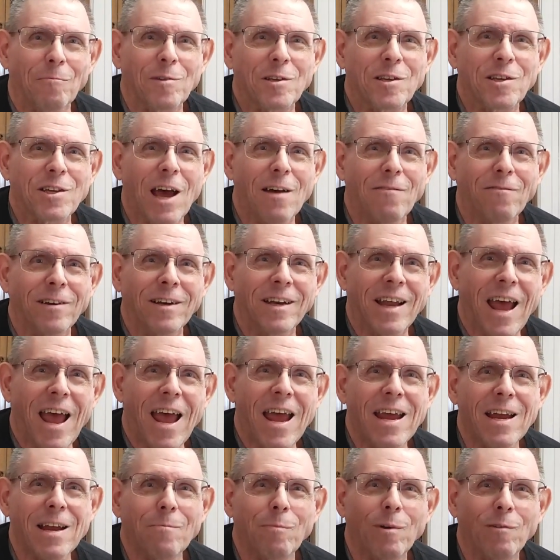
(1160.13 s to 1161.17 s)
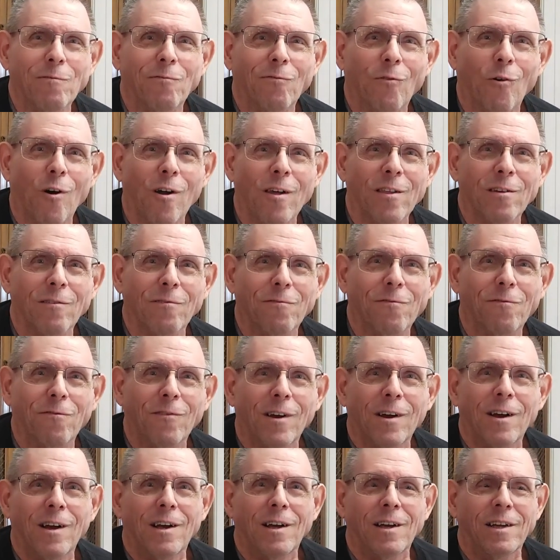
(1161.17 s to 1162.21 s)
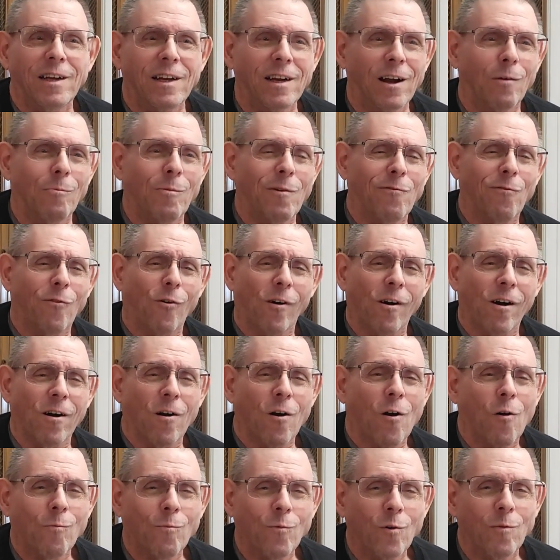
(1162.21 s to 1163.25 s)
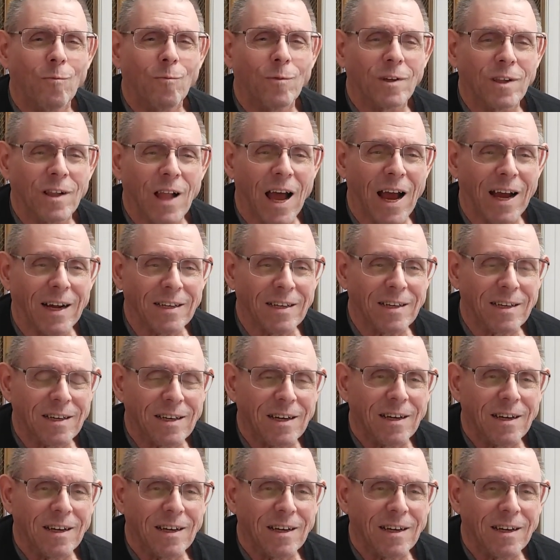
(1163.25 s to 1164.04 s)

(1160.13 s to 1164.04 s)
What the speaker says: From 7 to 8 before our homeroom class.